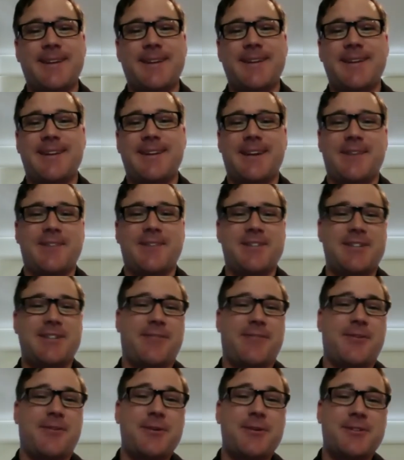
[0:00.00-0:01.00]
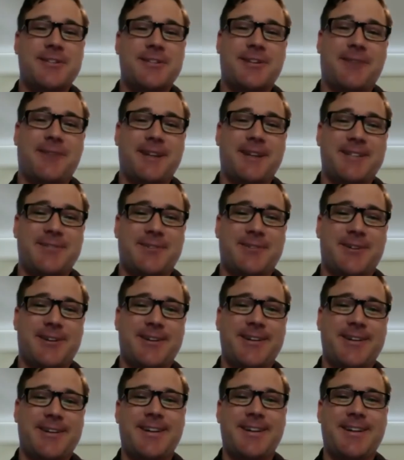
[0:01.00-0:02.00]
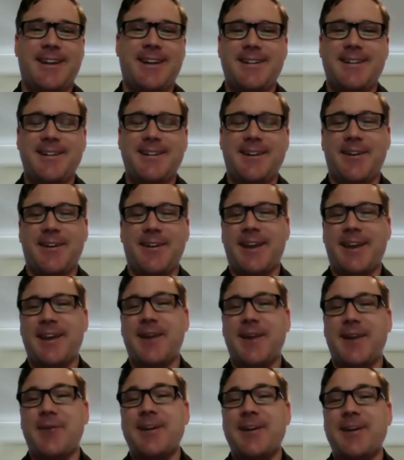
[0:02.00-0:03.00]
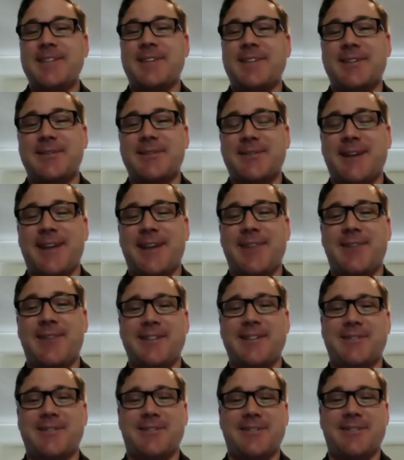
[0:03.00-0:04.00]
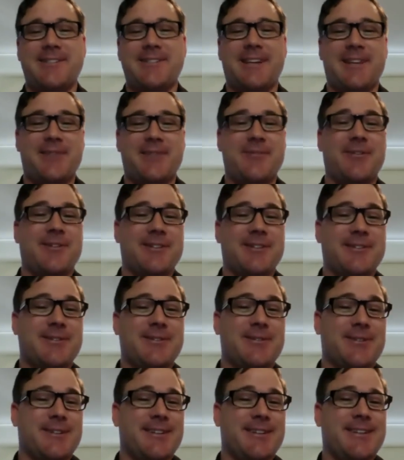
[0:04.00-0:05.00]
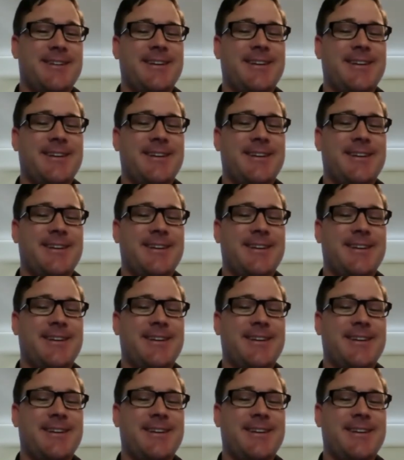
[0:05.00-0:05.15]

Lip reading: If a chef cooks at a restaurant, they can always go to another restaurant and say the food is good.